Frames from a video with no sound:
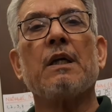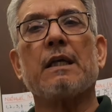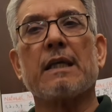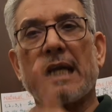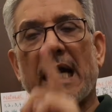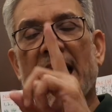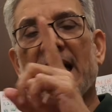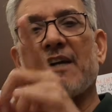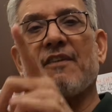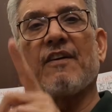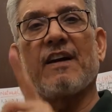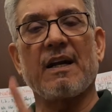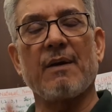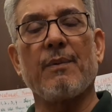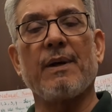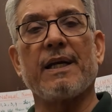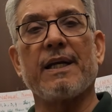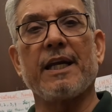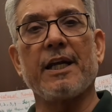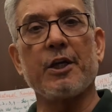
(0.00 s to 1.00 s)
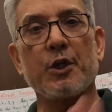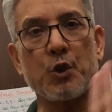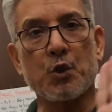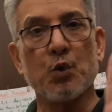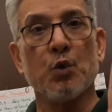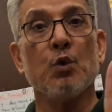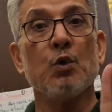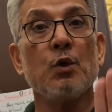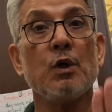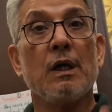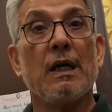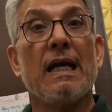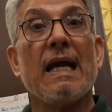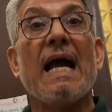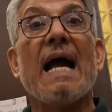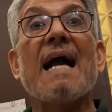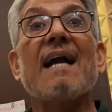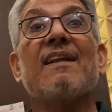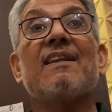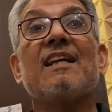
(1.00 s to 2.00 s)
9 divided by 9, 2,
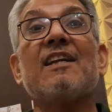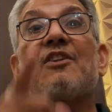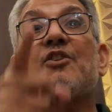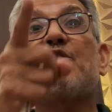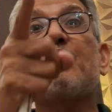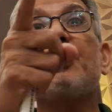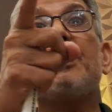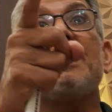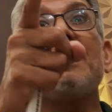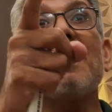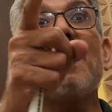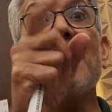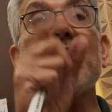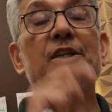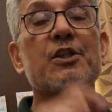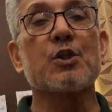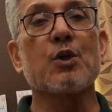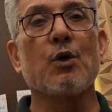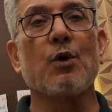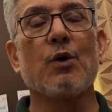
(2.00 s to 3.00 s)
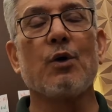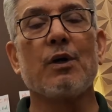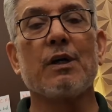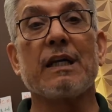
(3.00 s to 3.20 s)
and then 3 also.